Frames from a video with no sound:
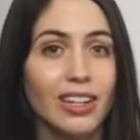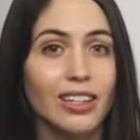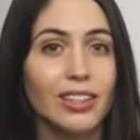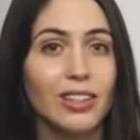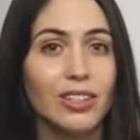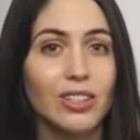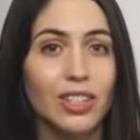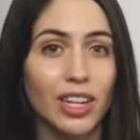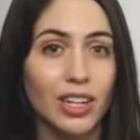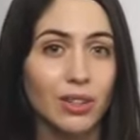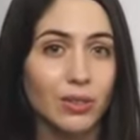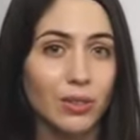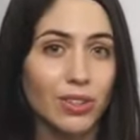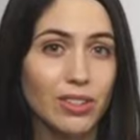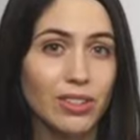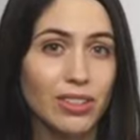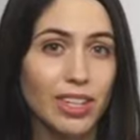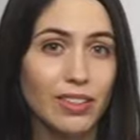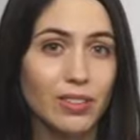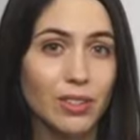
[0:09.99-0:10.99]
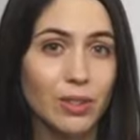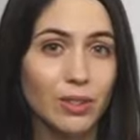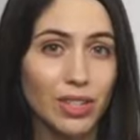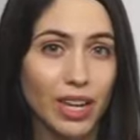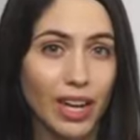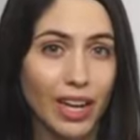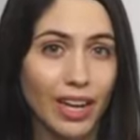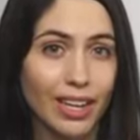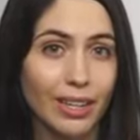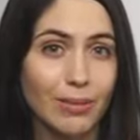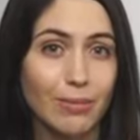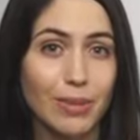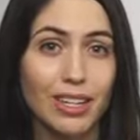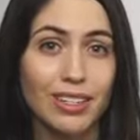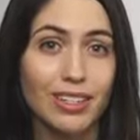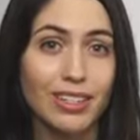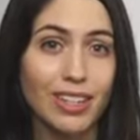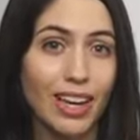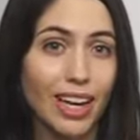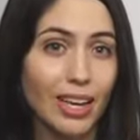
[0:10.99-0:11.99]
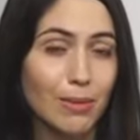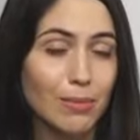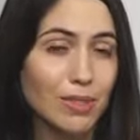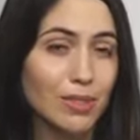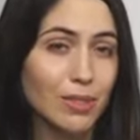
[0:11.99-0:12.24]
The chain rule saves you time, and time